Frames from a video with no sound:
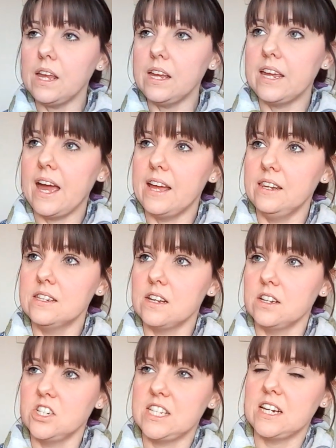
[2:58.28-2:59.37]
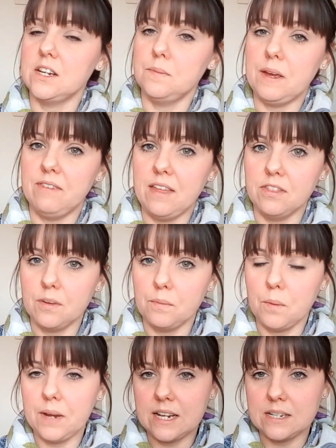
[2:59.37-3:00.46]
and I just added a bit of length. I
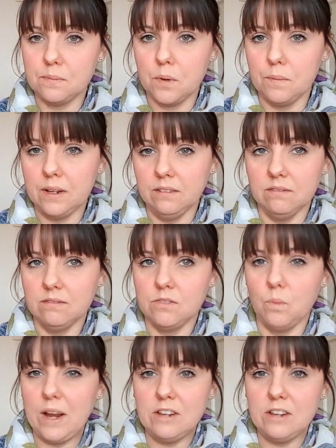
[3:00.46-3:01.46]
probably added probably way